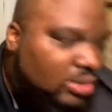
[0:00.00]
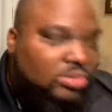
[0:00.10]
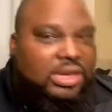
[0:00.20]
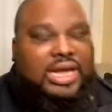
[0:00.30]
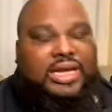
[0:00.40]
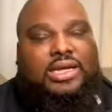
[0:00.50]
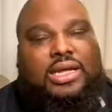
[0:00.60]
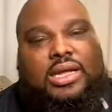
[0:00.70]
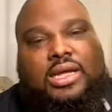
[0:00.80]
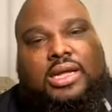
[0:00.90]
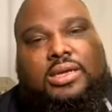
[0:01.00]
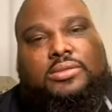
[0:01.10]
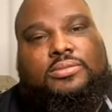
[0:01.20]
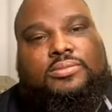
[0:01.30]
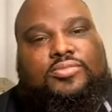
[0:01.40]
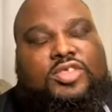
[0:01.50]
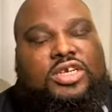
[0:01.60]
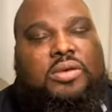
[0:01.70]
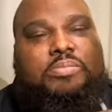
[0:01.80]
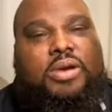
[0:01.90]
don't like
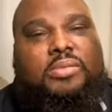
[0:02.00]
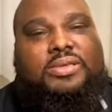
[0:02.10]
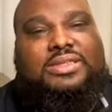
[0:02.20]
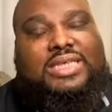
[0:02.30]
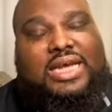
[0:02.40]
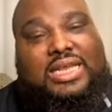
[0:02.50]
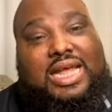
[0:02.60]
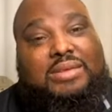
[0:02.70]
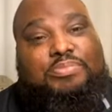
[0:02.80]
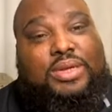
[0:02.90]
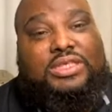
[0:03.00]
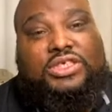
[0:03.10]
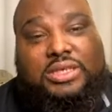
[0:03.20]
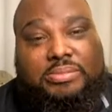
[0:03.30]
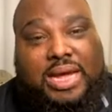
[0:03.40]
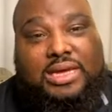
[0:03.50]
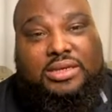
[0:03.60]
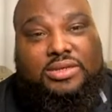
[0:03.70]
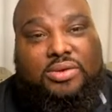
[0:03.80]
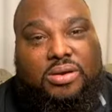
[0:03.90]
bourbons that like punch in the back
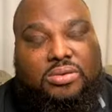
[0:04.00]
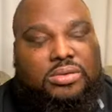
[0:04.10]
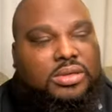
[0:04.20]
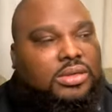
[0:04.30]
of the throat.